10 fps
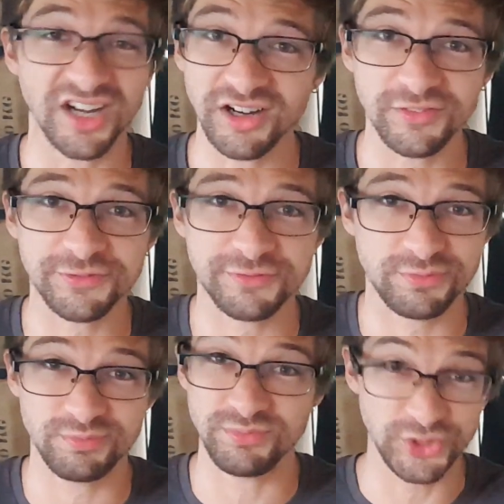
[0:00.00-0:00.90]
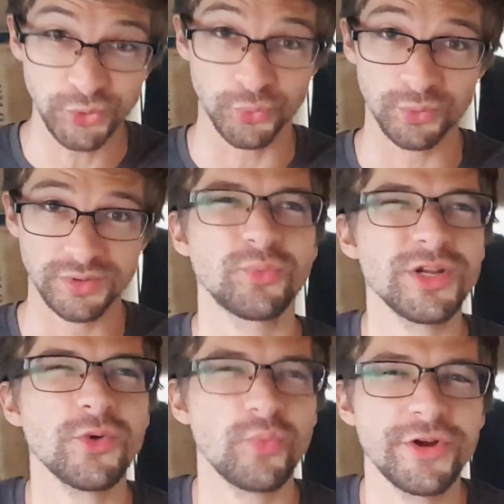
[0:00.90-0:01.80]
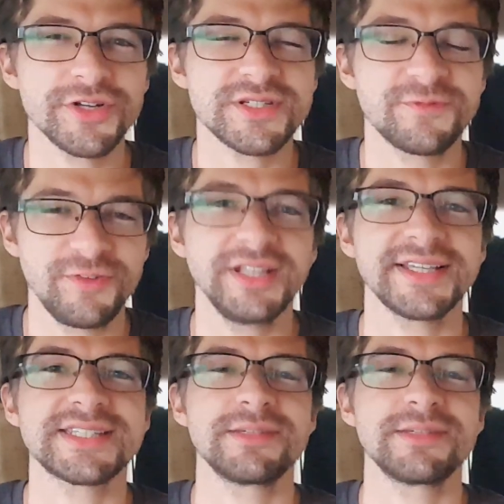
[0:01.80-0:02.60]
of you. One of the weirdest feelings